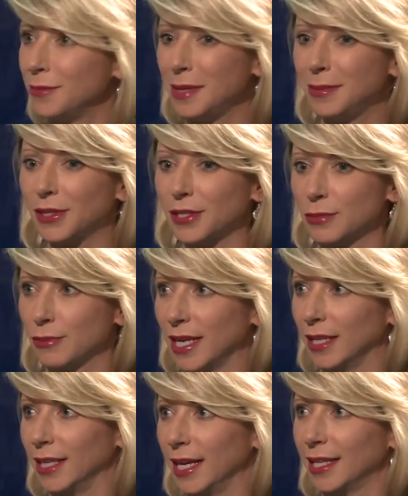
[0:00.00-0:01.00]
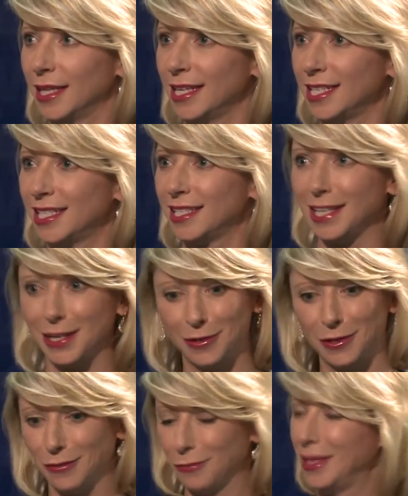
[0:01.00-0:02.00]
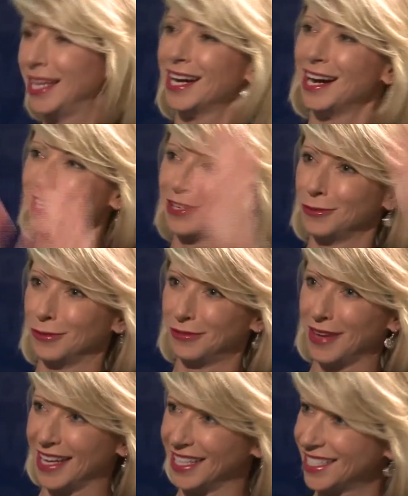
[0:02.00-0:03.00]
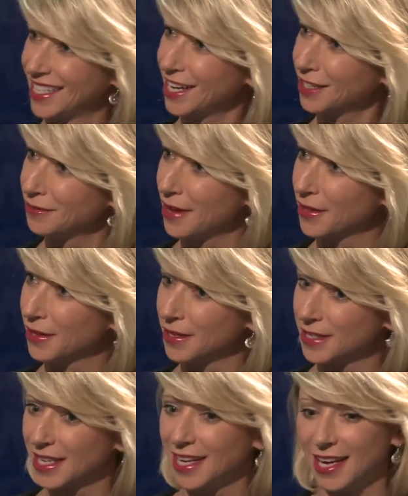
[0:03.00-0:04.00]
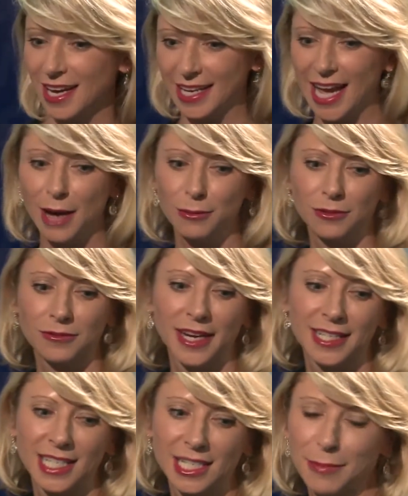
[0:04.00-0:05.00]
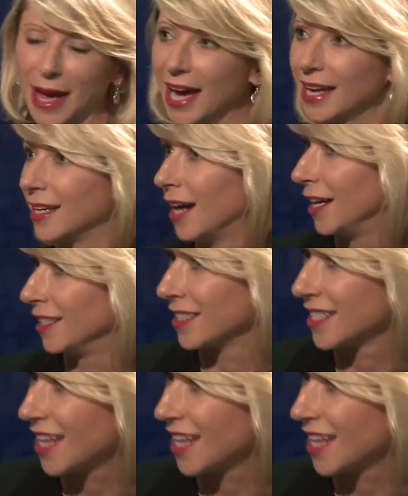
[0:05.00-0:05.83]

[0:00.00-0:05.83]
maybe they'll spread out like this. You know, you have a peacock who will fan its tail feathers. A cat will raise its back and idle